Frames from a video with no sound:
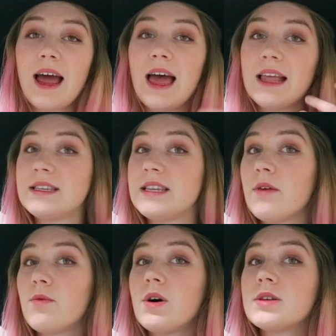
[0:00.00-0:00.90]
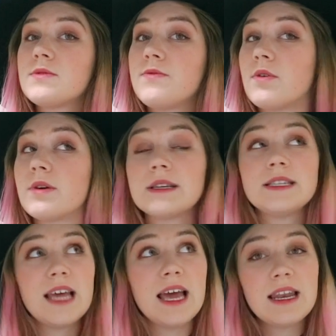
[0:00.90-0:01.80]
and that was for
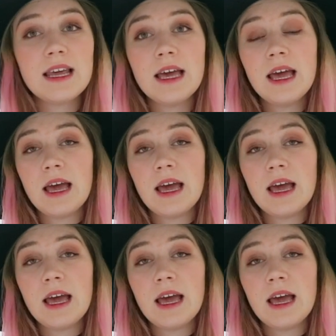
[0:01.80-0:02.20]
10.